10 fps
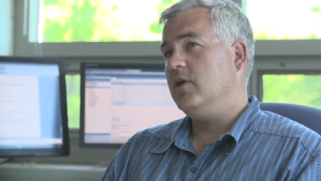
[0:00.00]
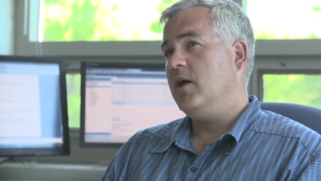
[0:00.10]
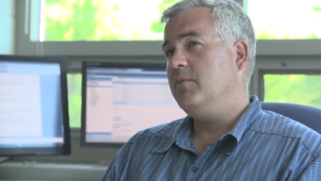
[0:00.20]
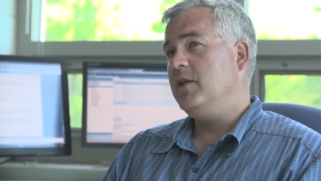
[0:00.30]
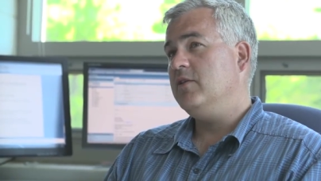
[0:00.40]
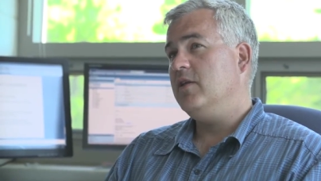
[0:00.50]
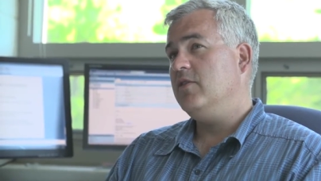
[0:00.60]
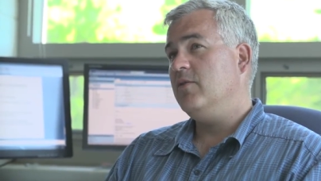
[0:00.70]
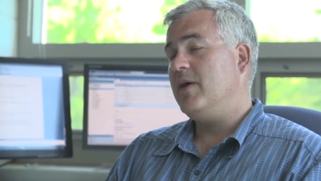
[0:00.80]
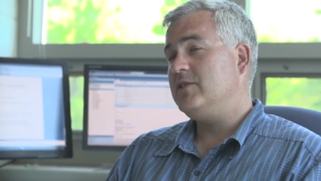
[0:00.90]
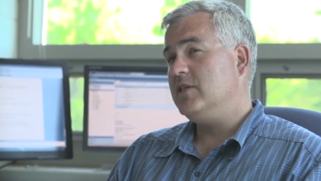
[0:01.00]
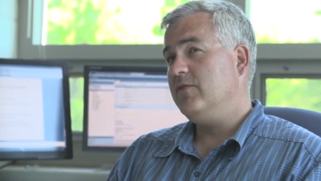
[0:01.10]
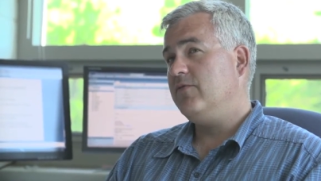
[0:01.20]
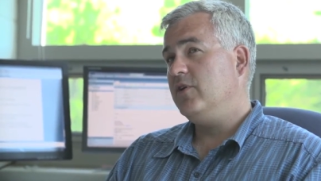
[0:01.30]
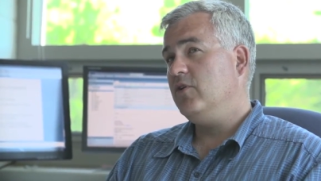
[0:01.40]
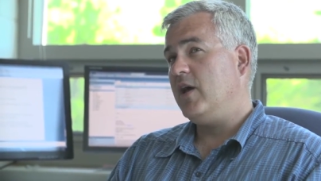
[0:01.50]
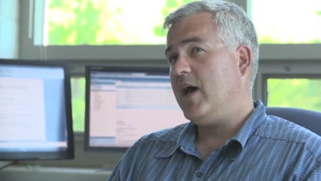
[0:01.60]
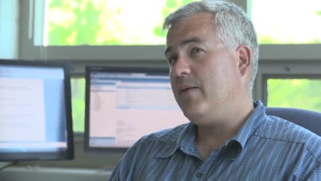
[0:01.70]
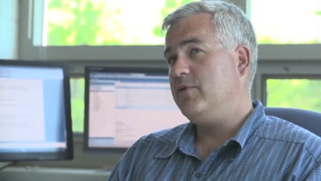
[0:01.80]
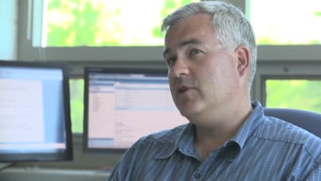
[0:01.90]
I mean, it, it, the best thing for you to
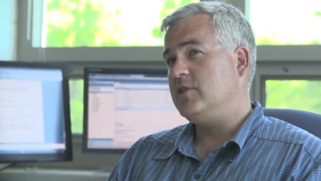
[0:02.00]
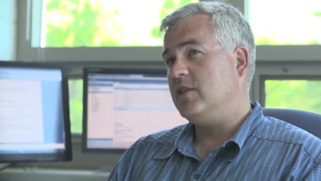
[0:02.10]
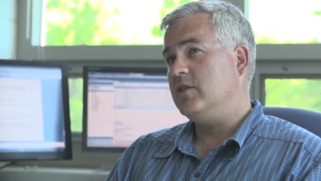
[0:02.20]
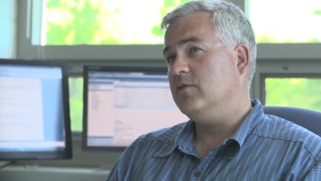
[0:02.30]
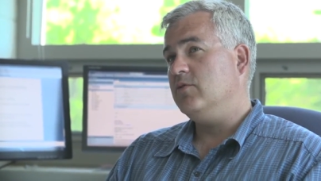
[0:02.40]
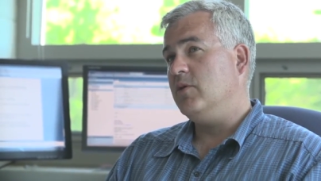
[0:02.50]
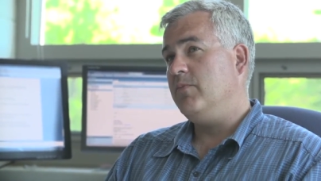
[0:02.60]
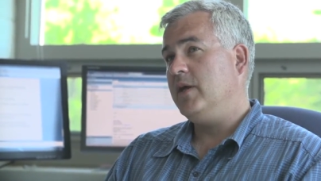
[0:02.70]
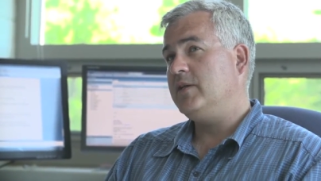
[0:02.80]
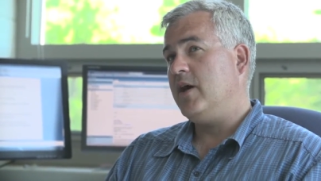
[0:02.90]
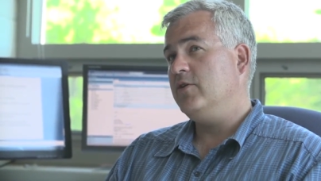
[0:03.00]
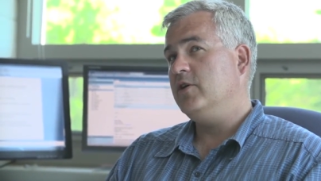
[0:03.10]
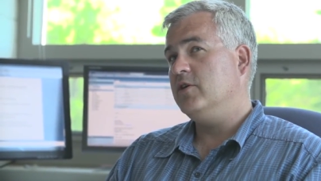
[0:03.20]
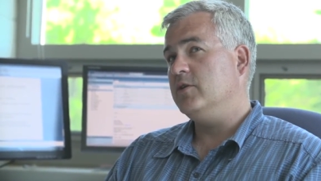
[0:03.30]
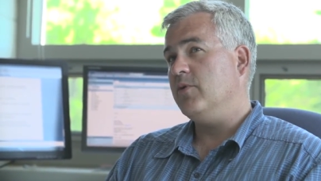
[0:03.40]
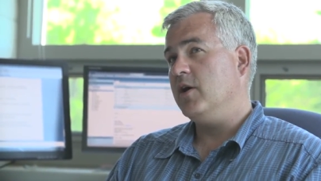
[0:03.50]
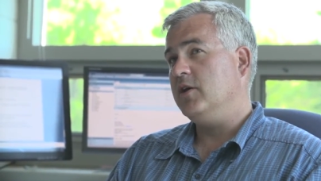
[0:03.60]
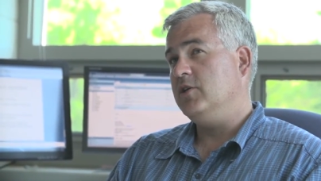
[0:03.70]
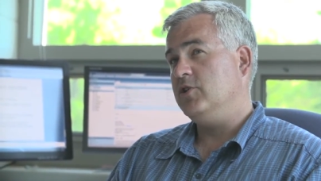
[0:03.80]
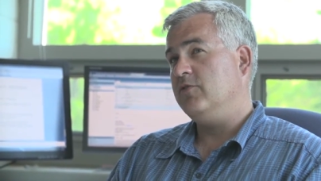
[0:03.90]
happen is that the, the big down year in the
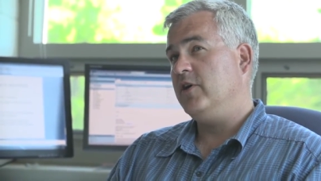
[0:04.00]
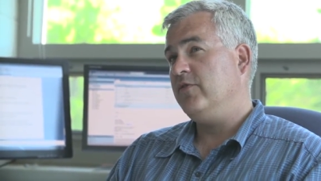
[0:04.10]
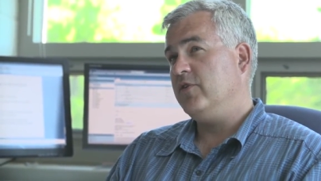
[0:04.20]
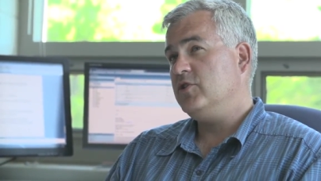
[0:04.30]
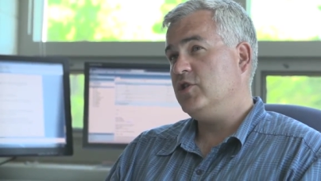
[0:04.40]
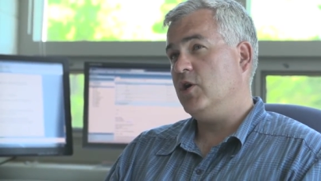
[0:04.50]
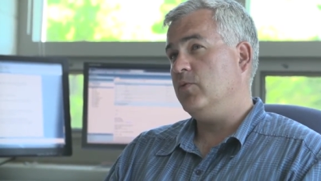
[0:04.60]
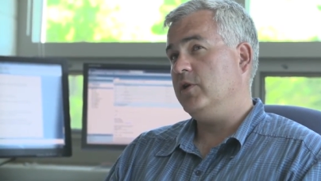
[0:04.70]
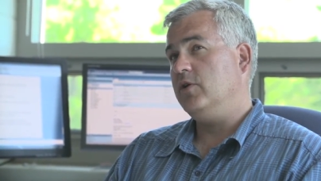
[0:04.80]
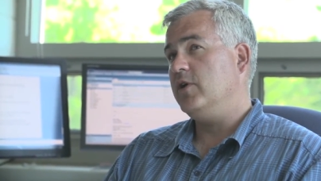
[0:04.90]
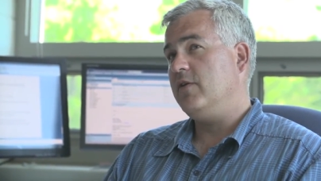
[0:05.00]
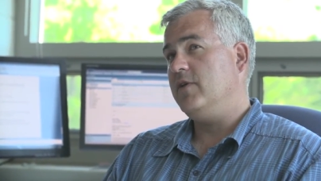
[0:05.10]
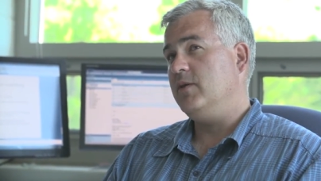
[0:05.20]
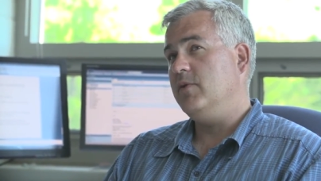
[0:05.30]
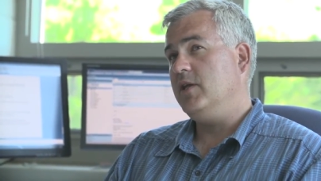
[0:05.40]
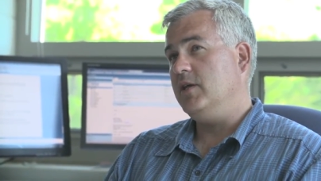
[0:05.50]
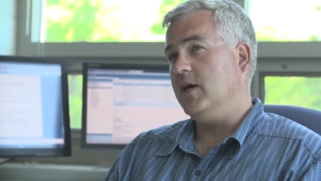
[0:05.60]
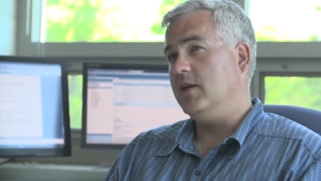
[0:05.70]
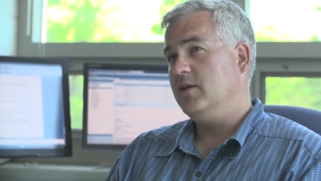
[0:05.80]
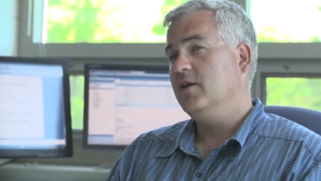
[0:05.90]
market is your very first year when you don't have any money
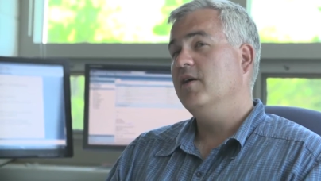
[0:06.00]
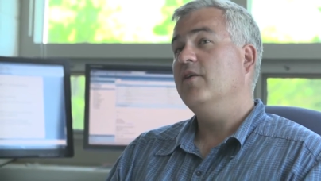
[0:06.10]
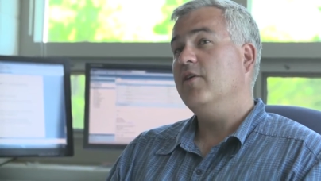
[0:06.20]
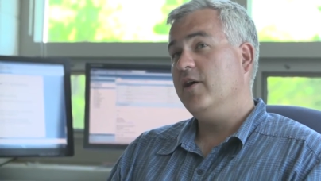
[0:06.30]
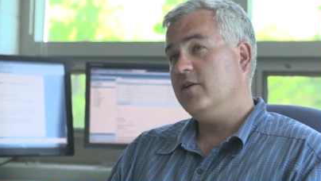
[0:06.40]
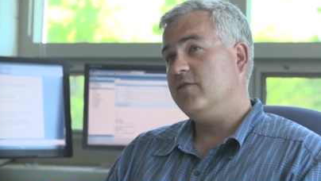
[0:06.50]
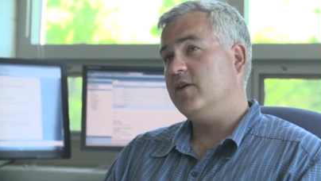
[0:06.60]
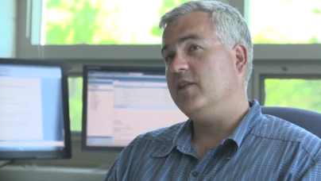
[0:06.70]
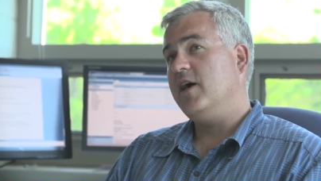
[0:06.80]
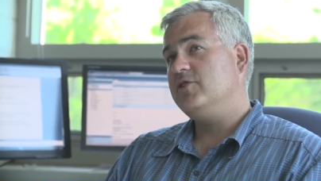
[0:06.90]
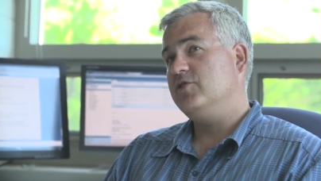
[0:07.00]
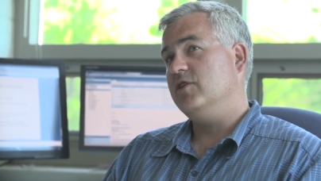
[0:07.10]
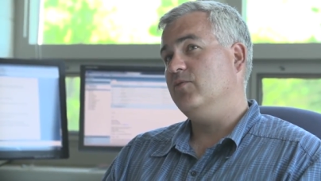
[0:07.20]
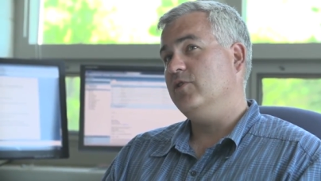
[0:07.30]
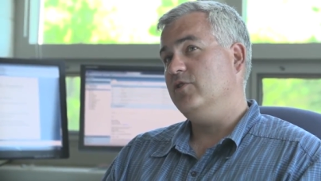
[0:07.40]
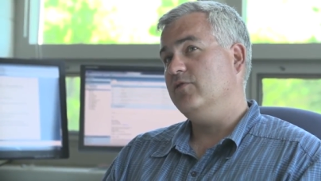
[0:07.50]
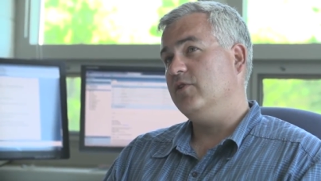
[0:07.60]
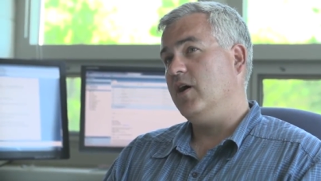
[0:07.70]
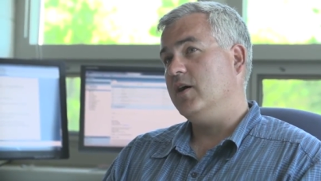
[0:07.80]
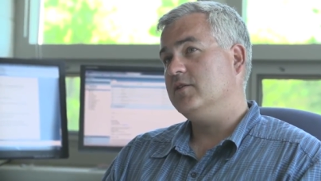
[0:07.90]
yet, not your very last year when you've
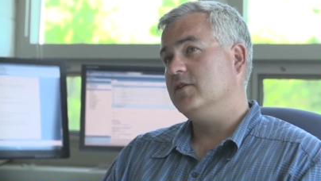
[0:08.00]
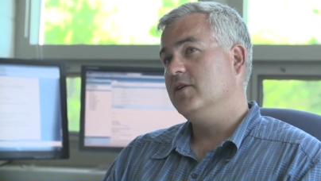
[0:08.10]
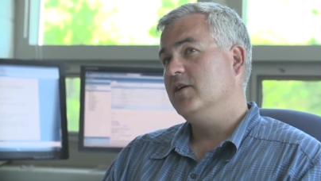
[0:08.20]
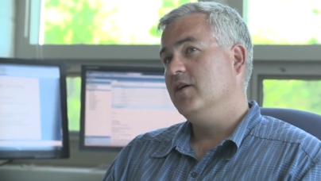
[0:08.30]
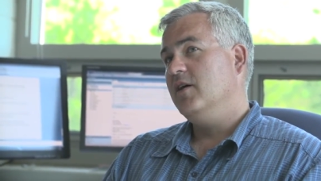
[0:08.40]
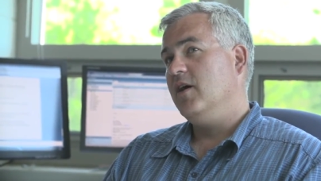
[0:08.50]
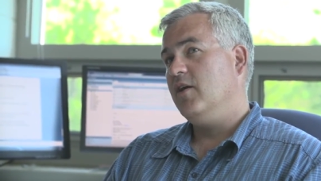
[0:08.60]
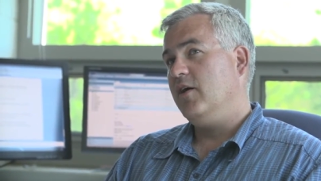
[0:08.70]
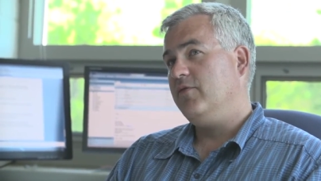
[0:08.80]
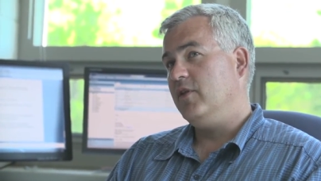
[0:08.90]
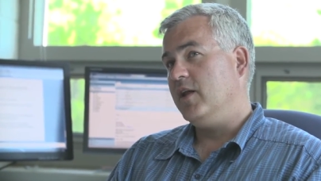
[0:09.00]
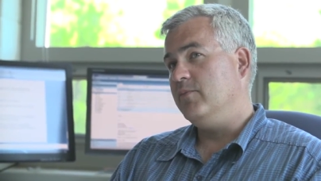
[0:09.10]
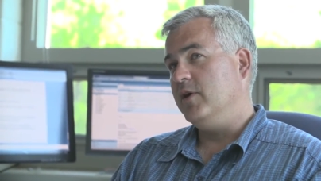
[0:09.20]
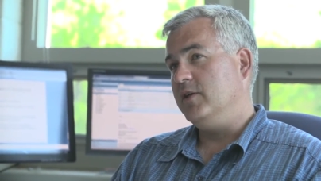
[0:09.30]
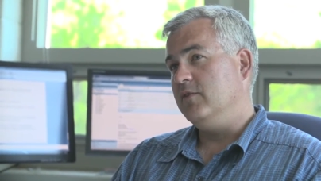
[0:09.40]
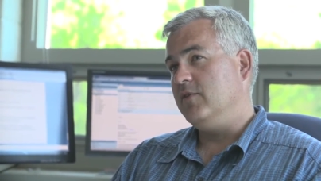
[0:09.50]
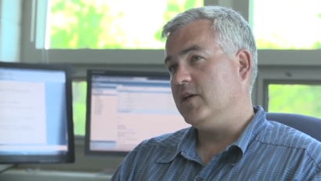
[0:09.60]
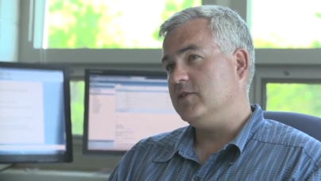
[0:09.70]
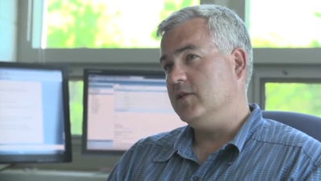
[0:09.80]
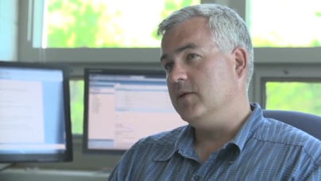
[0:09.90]
got an awful lot of money
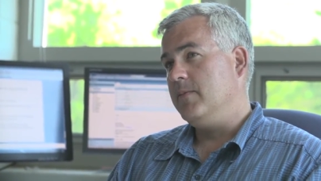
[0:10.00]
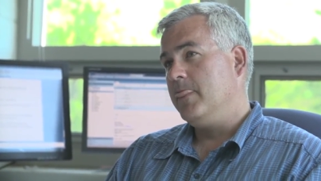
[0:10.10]
invested.